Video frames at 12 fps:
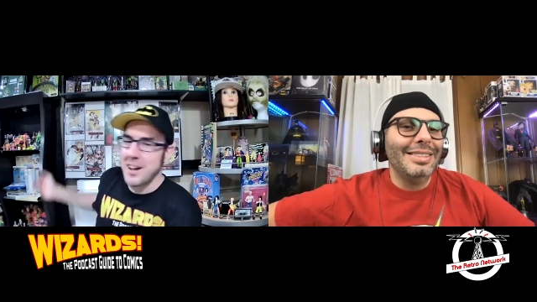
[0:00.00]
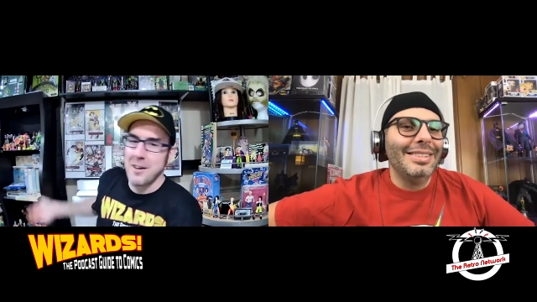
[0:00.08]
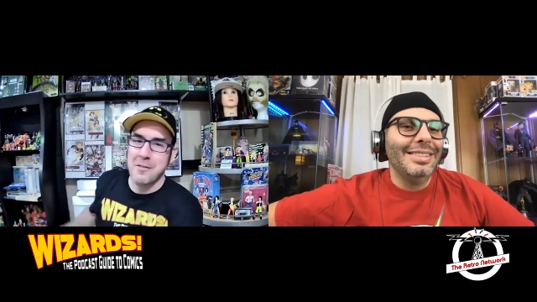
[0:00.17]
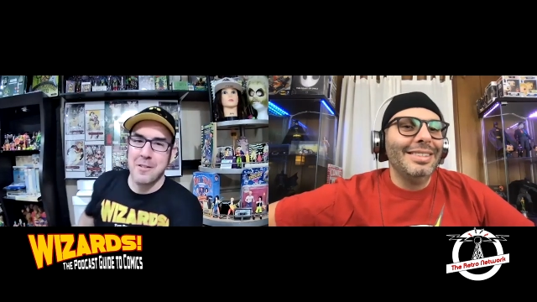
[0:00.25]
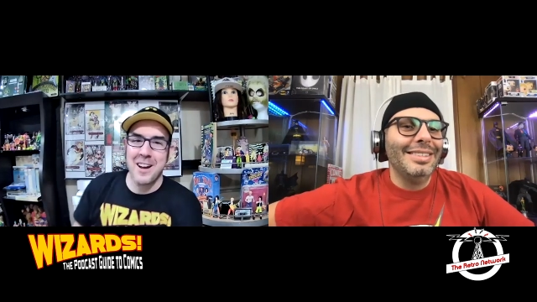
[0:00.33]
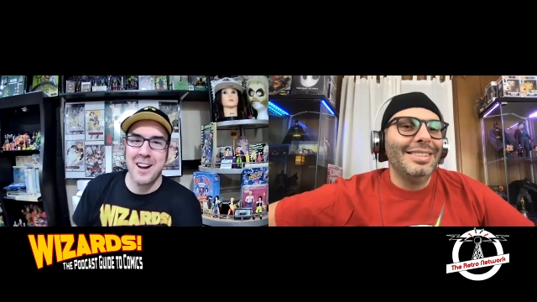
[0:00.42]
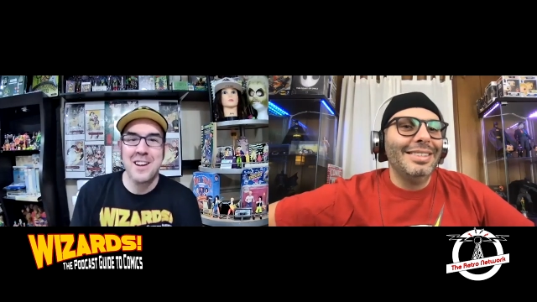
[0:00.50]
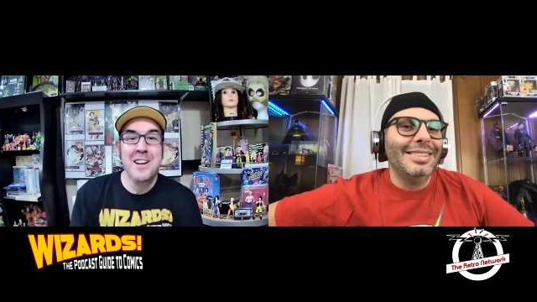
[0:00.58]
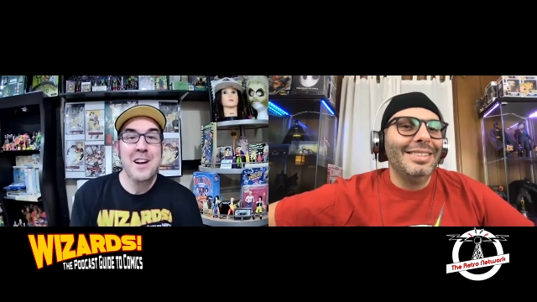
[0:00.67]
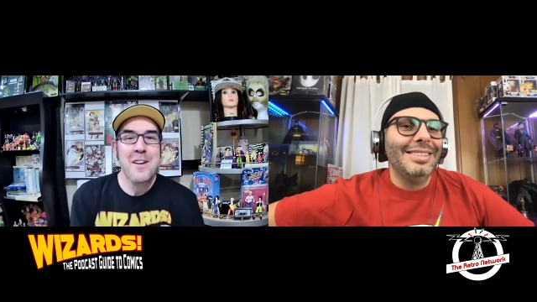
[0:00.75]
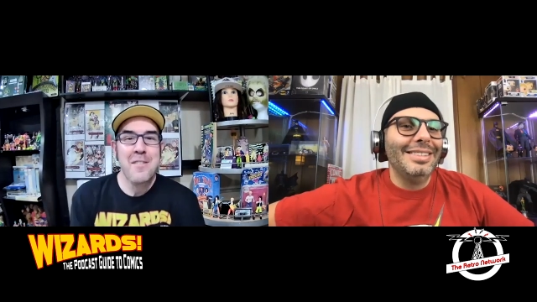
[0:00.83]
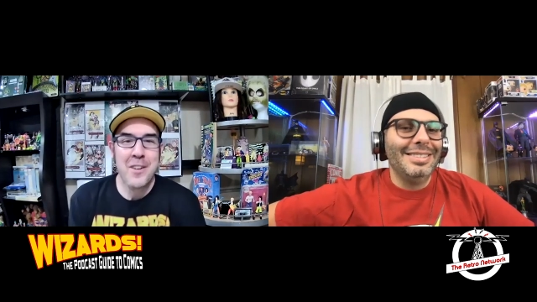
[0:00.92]
Speaker 1: stuff.
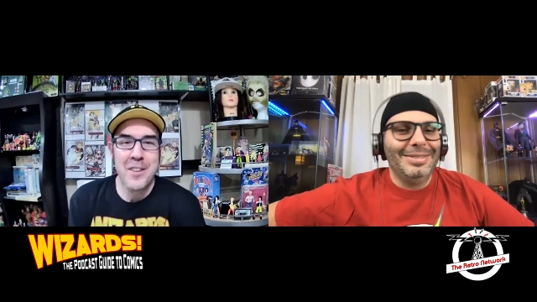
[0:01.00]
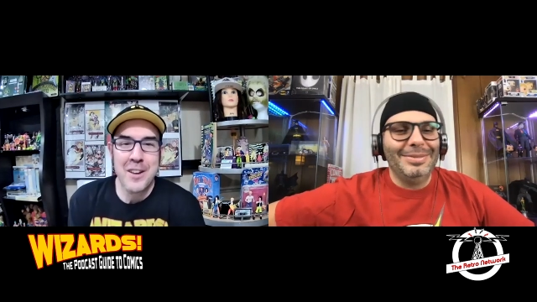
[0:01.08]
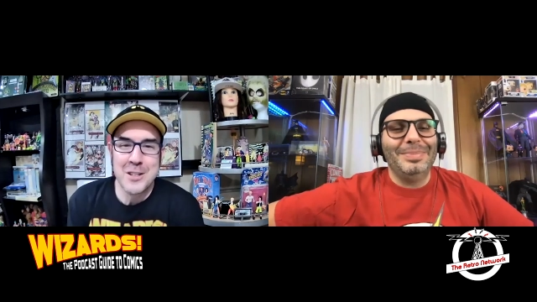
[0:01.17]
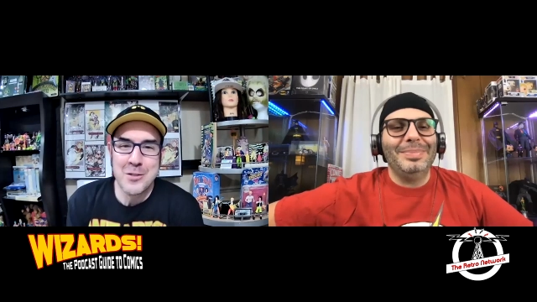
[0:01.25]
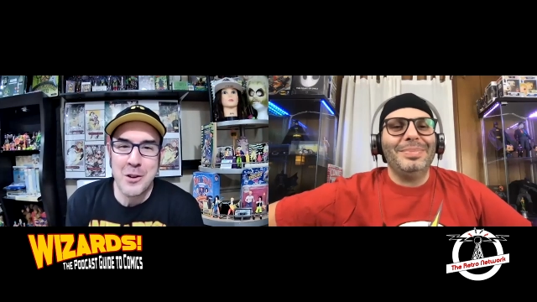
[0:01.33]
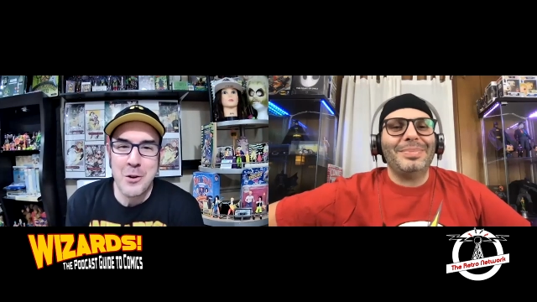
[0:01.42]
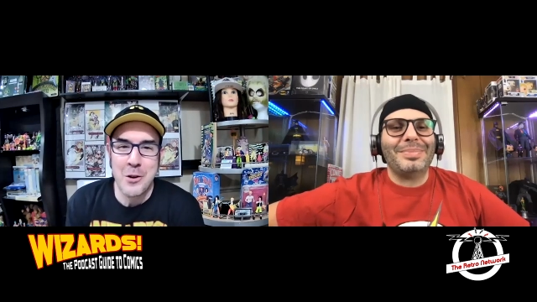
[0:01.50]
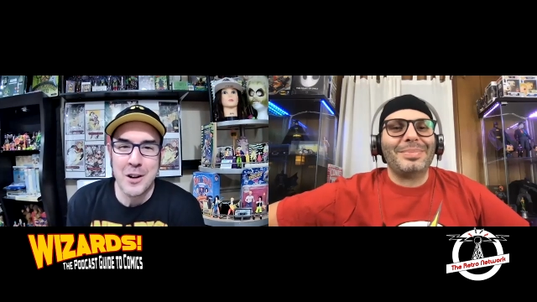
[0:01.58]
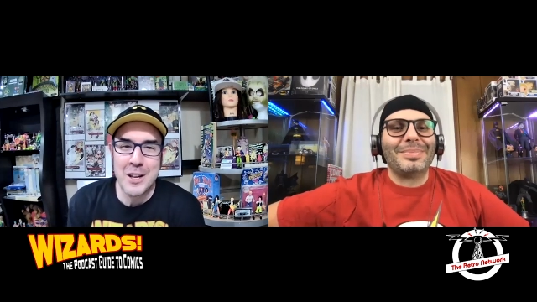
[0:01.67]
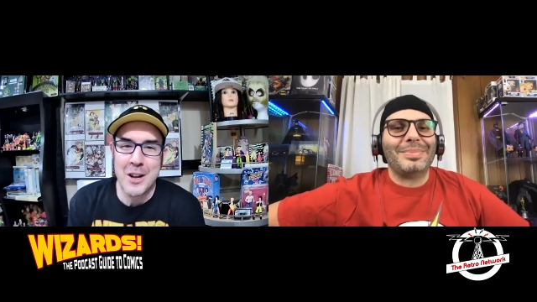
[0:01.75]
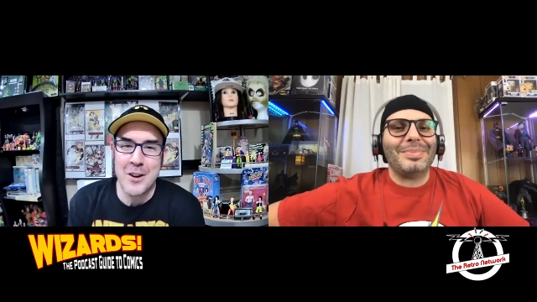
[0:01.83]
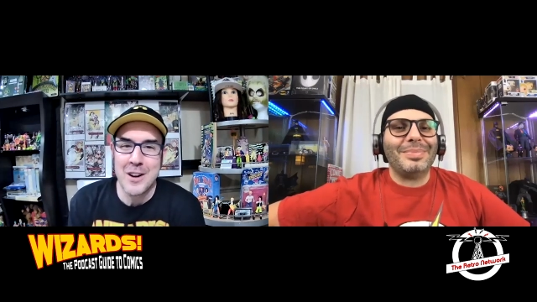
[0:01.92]
For those of you who are
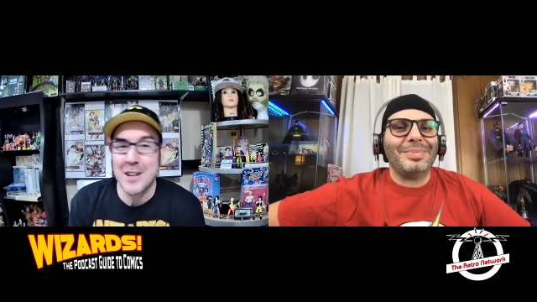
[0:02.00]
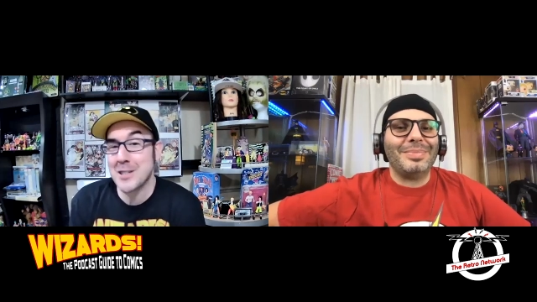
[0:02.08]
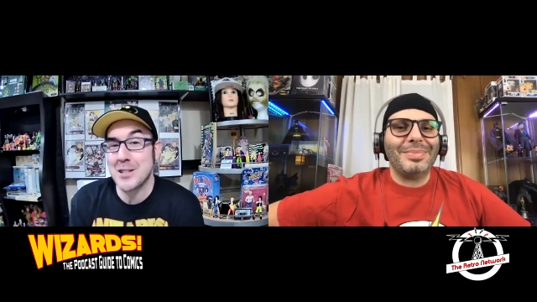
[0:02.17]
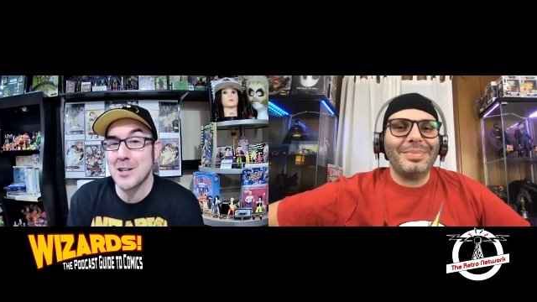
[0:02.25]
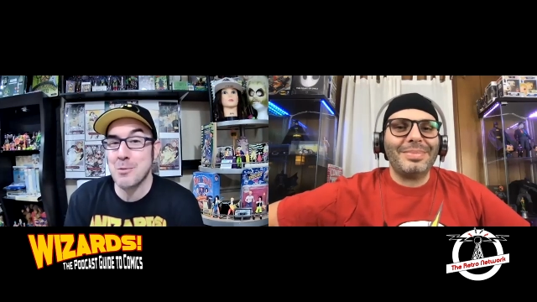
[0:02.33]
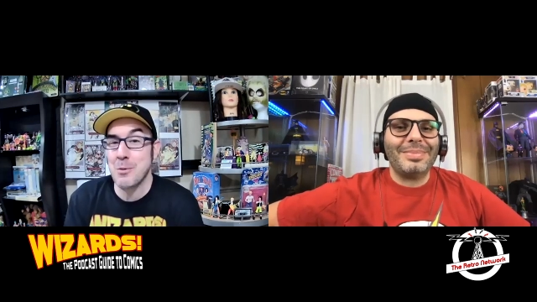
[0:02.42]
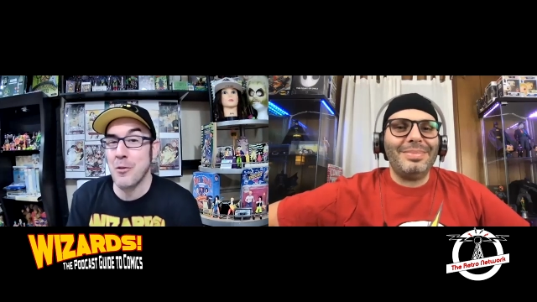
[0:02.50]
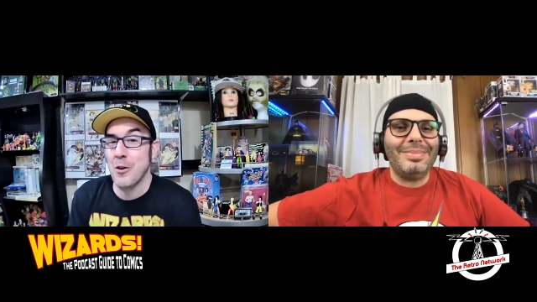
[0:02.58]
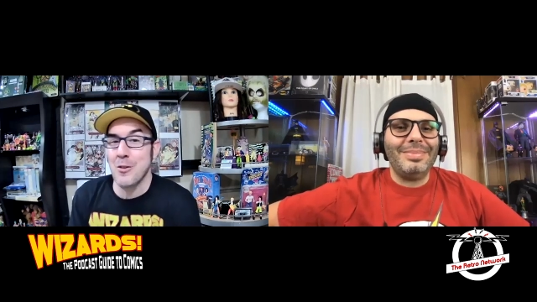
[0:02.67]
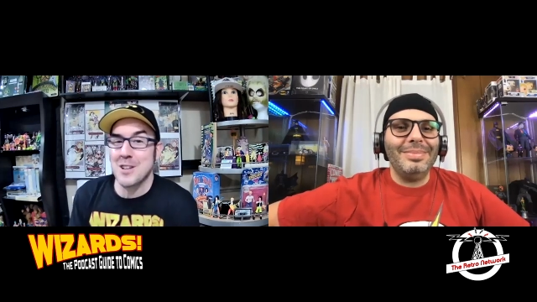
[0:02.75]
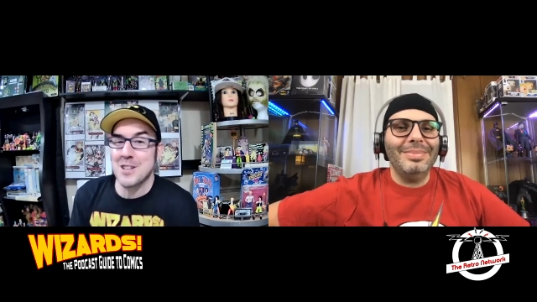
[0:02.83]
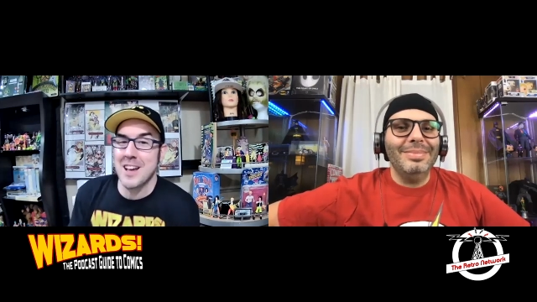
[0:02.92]
curious, just
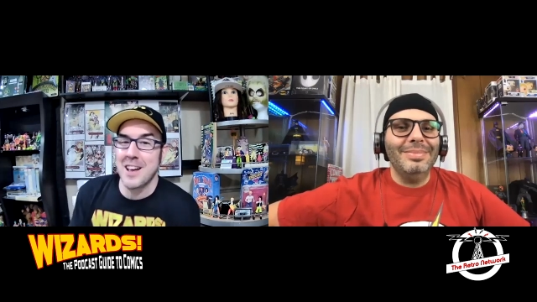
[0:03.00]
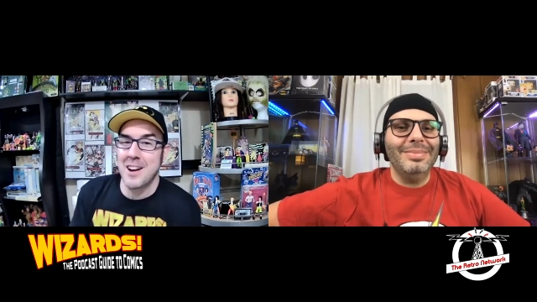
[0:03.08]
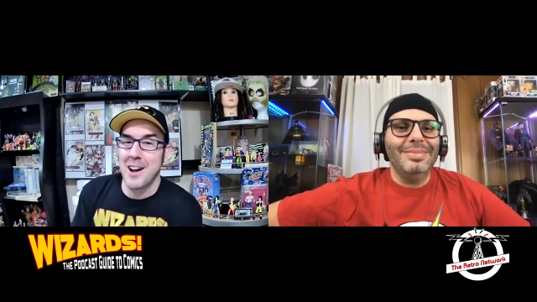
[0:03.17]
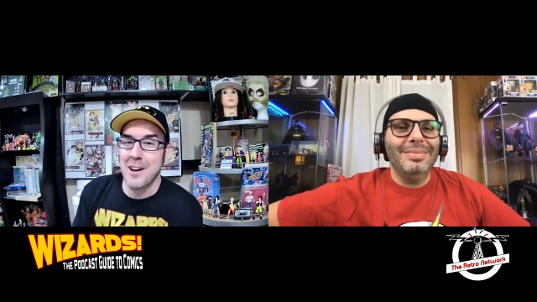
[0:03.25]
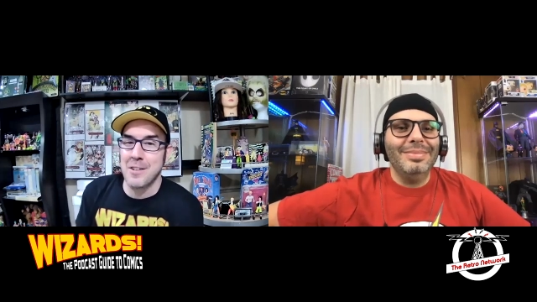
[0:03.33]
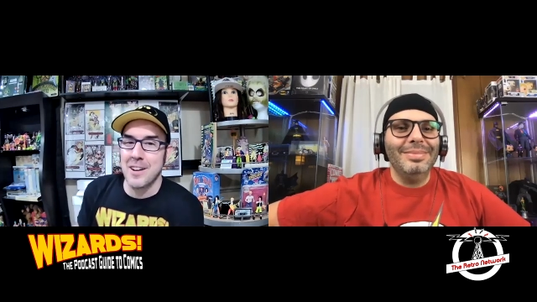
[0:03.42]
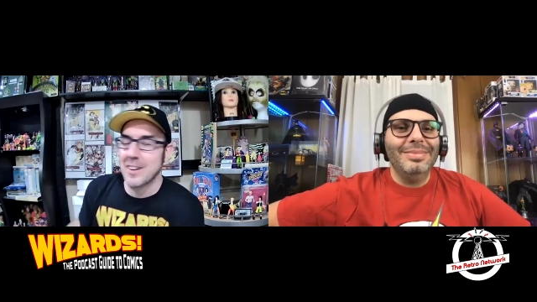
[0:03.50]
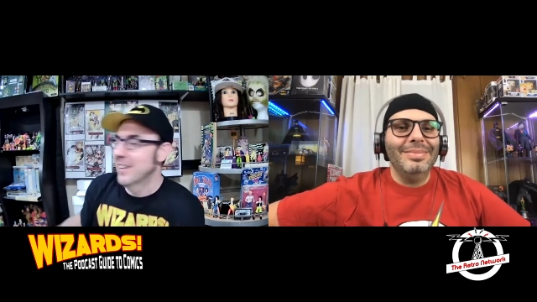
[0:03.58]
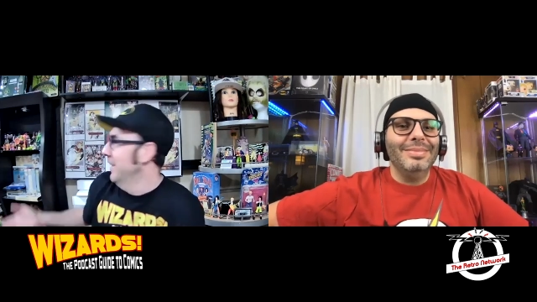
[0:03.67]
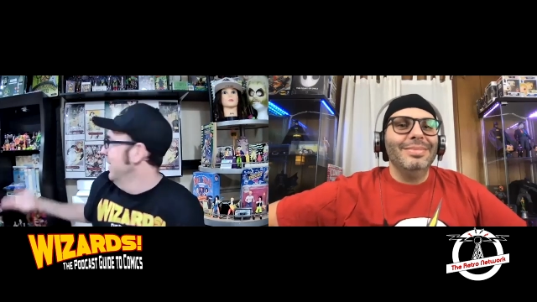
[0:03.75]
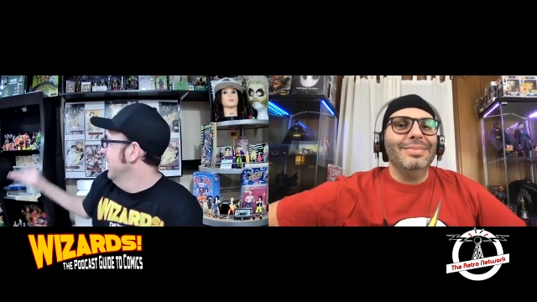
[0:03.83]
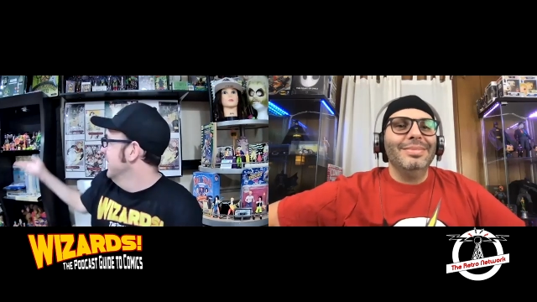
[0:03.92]
before we sign off here,